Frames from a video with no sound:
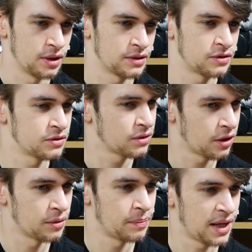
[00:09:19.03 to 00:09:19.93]
That's
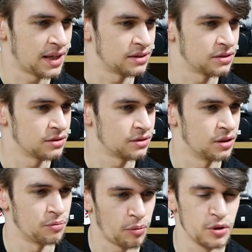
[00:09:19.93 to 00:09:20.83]
kind of bad.
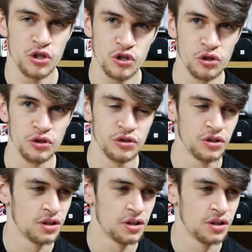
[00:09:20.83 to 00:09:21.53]
I probably should.